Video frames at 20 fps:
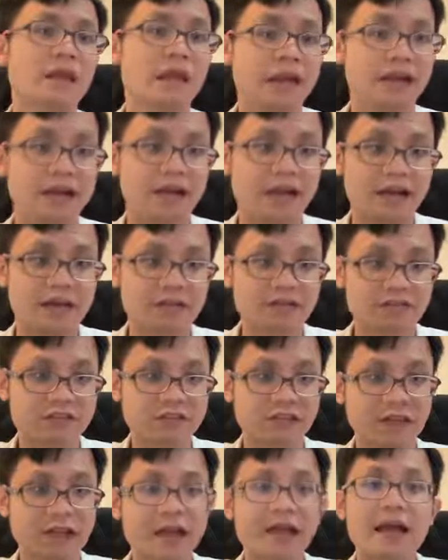and
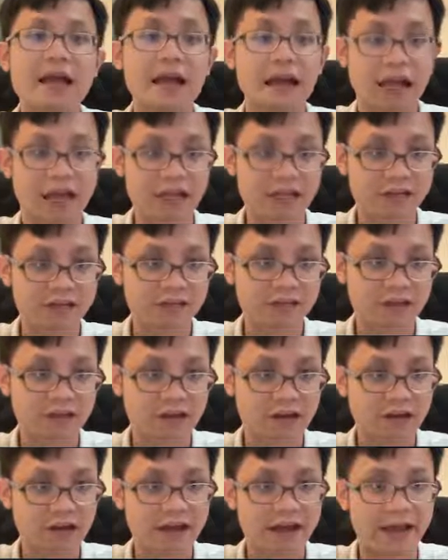hydroxide ion
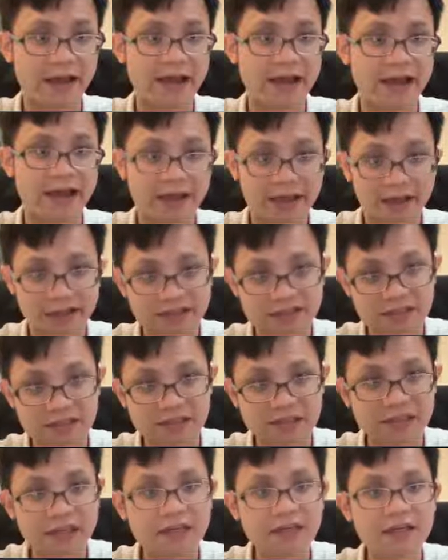act as
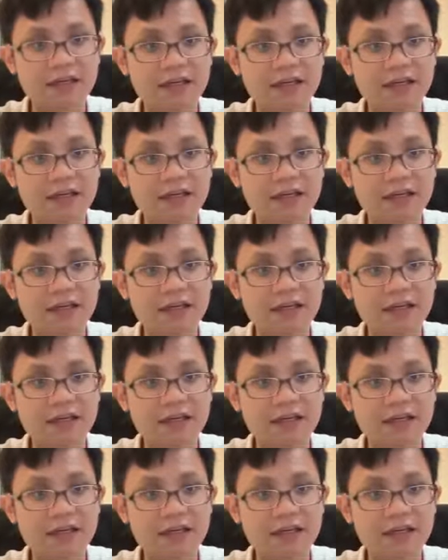the